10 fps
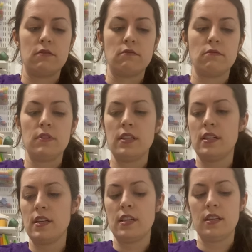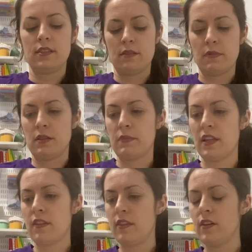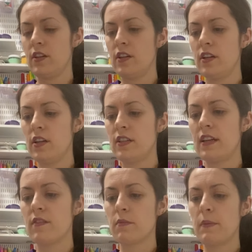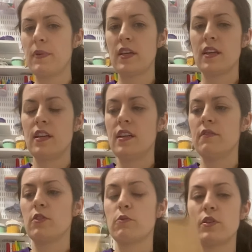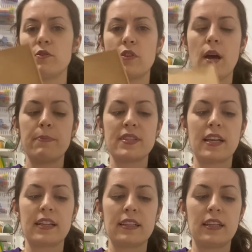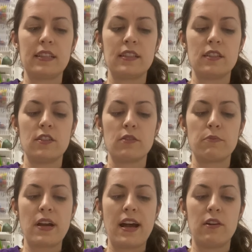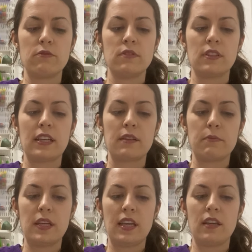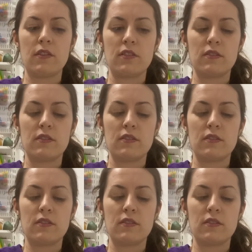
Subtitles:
Right, I'm on my 3rd, and there might be, if you're upcycling your brown like me,